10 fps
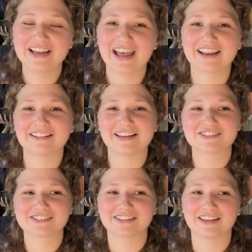And
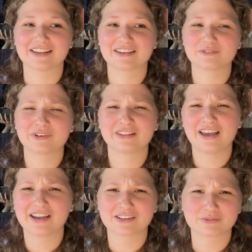Elijah's like,
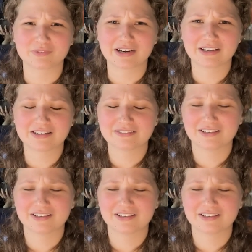relax, Rick.